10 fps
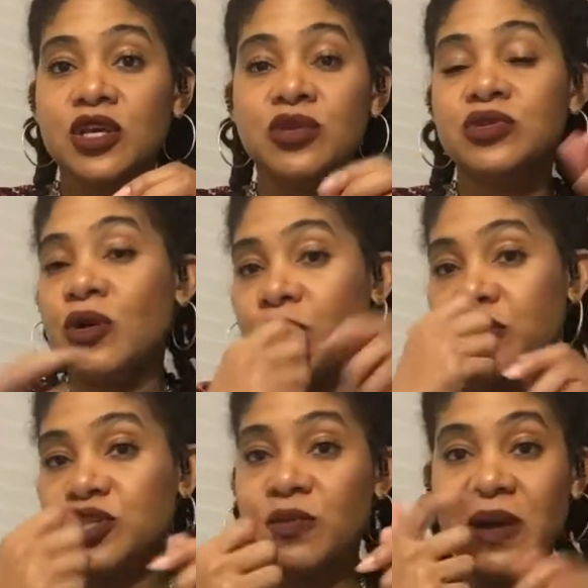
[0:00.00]
You don't
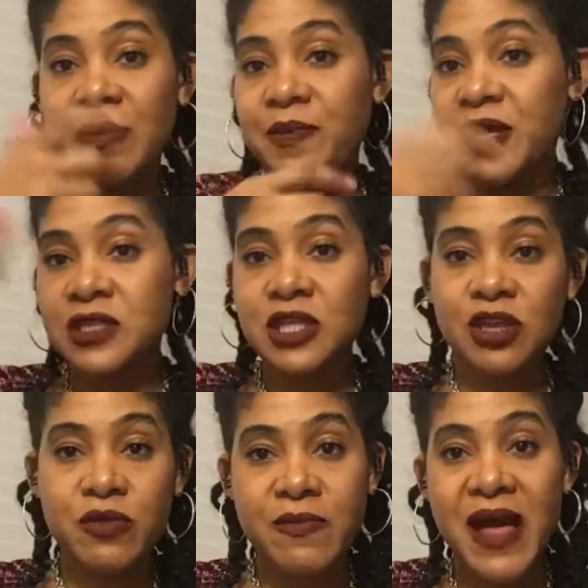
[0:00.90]
put your bobby pins
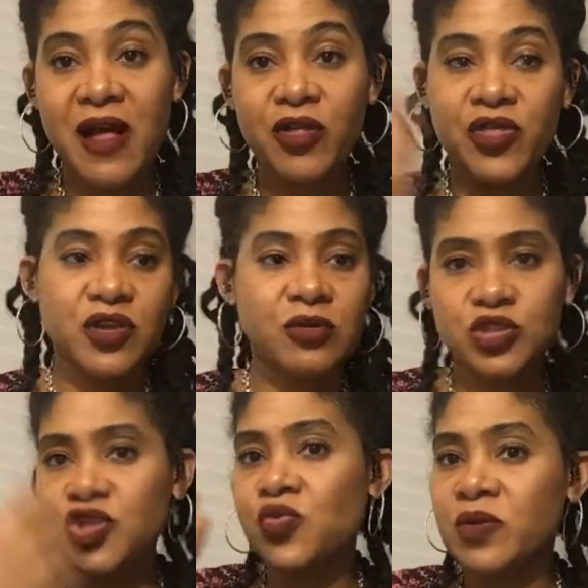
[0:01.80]
in your mouth. You don't
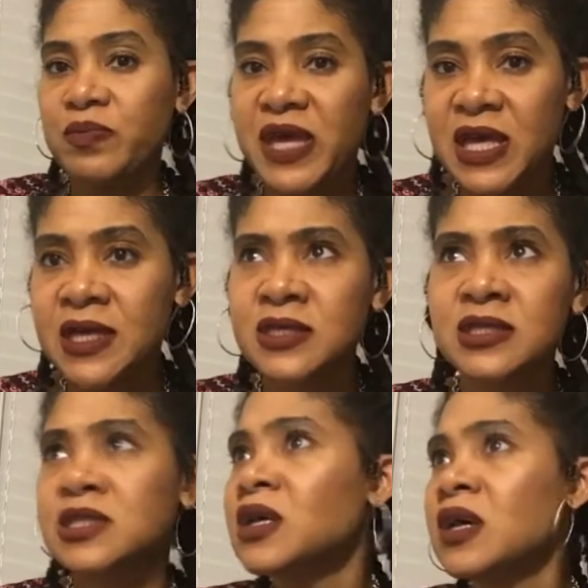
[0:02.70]
chew on
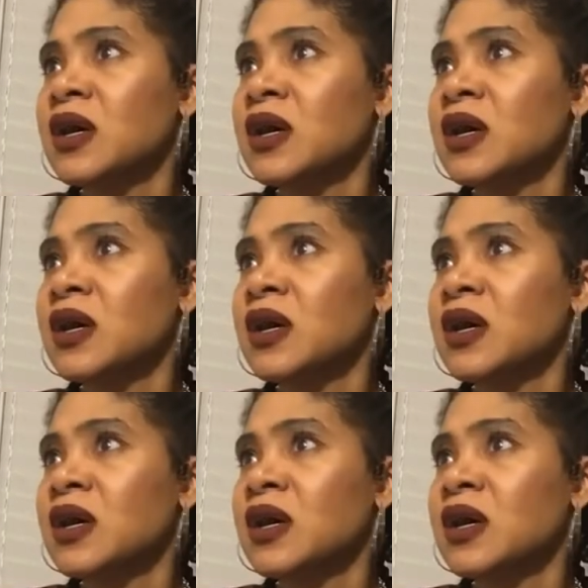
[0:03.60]
pins.